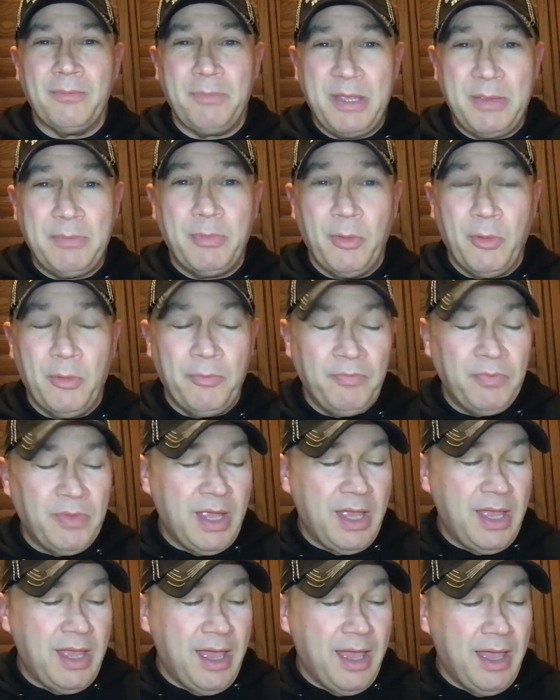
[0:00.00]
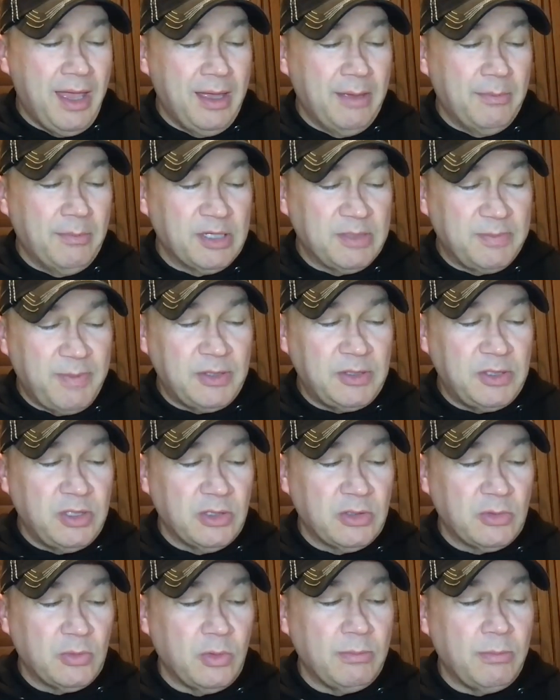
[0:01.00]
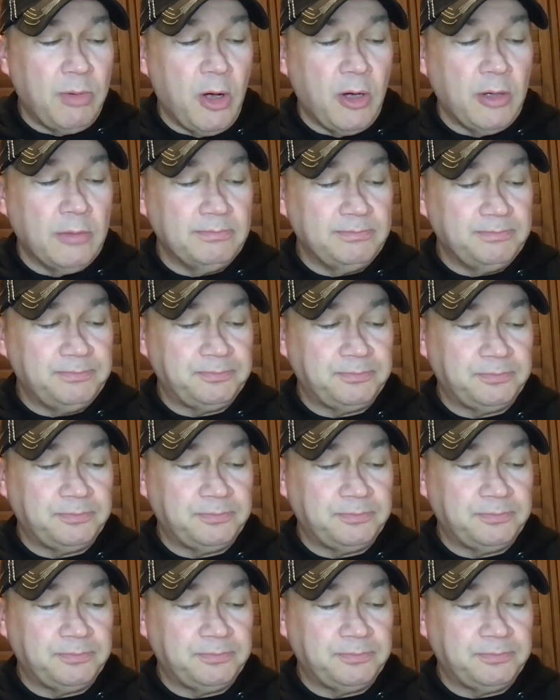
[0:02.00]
people, um, especially this one part.